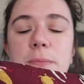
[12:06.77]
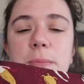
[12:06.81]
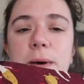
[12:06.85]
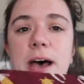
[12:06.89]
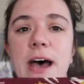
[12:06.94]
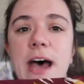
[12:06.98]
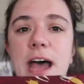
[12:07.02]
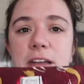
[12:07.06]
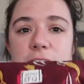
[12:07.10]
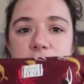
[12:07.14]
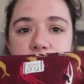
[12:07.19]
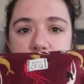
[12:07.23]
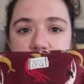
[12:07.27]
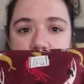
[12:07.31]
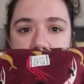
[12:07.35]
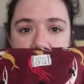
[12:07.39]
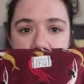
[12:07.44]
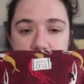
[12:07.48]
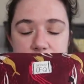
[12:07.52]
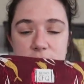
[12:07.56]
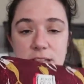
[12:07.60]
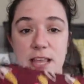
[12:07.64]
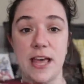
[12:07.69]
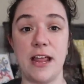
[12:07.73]
but I
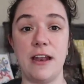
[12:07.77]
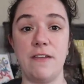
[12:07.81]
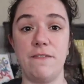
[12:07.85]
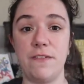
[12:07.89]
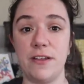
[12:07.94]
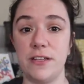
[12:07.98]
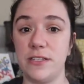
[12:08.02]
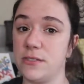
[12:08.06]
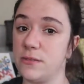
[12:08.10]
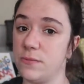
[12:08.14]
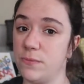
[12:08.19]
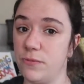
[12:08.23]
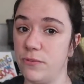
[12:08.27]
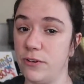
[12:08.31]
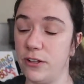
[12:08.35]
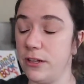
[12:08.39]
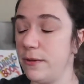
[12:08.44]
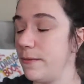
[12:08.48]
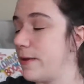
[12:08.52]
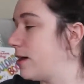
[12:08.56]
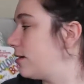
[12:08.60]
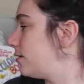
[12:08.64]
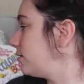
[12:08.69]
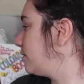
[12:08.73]
find that it fits
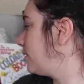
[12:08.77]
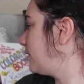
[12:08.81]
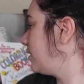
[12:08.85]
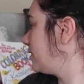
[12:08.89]
really well.